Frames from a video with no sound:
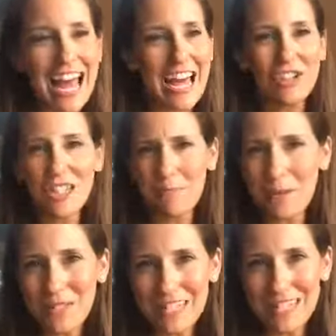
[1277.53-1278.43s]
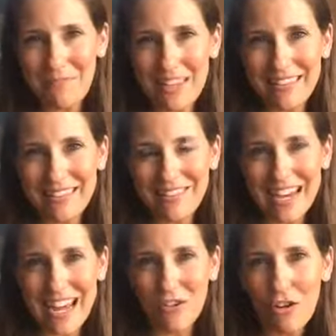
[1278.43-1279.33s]
I just posted something the other
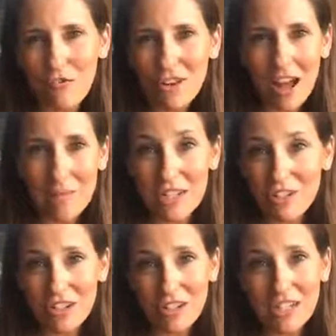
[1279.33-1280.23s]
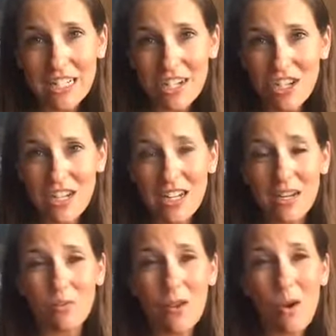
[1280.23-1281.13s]
day on overcoming sugar addiction and